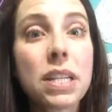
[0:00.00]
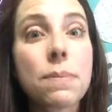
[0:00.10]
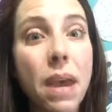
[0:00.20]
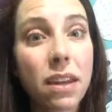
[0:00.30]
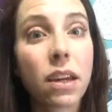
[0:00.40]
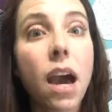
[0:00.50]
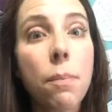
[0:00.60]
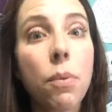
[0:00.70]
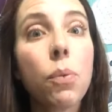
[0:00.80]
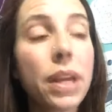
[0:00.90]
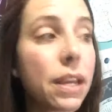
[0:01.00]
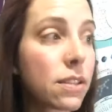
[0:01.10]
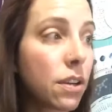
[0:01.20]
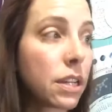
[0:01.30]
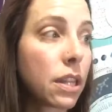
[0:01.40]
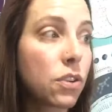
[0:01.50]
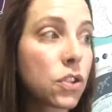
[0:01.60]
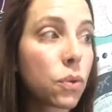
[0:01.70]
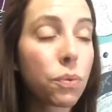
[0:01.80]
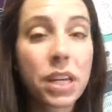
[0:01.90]
to spend a couple weeks there's
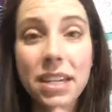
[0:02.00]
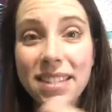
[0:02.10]
3